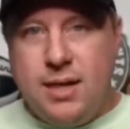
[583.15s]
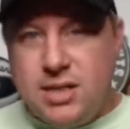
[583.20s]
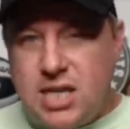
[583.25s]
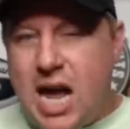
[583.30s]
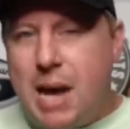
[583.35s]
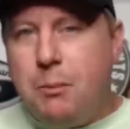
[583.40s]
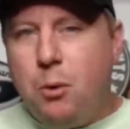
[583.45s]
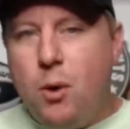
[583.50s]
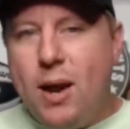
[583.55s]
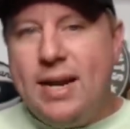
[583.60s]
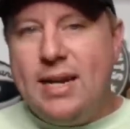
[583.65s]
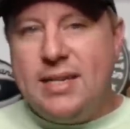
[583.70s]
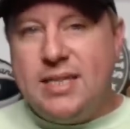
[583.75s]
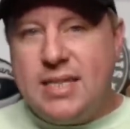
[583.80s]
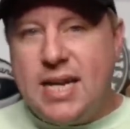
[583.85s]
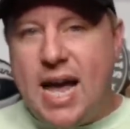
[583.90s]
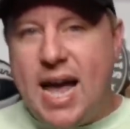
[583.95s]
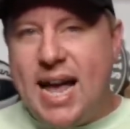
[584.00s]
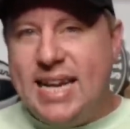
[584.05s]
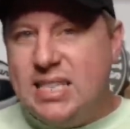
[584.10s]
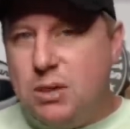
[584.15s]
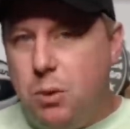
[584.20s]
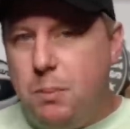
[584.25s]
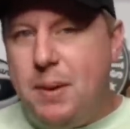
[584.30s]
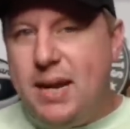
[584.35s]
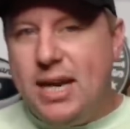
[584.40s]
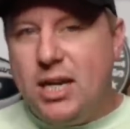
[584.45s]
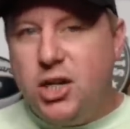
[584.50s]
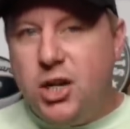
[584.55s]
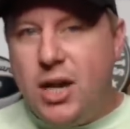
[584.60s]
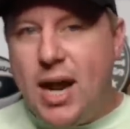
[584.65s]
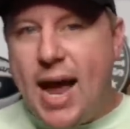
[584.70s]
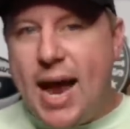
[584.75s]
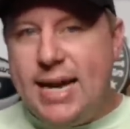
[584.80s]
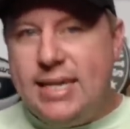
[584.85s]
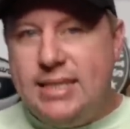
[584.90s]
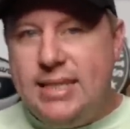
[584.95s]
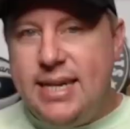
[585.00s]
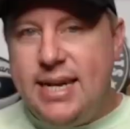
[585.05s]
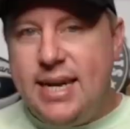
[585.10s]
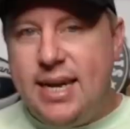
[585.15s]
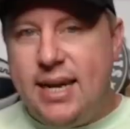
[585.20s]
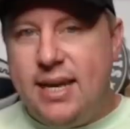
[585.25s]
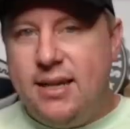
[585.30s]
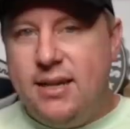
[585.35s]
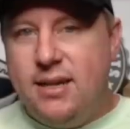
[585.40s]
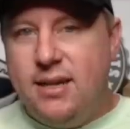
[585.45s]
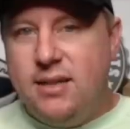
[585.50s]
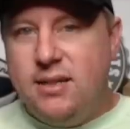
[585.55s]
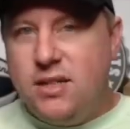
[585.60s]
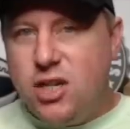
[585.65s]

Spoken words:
Ja Morant decides it would be a good idea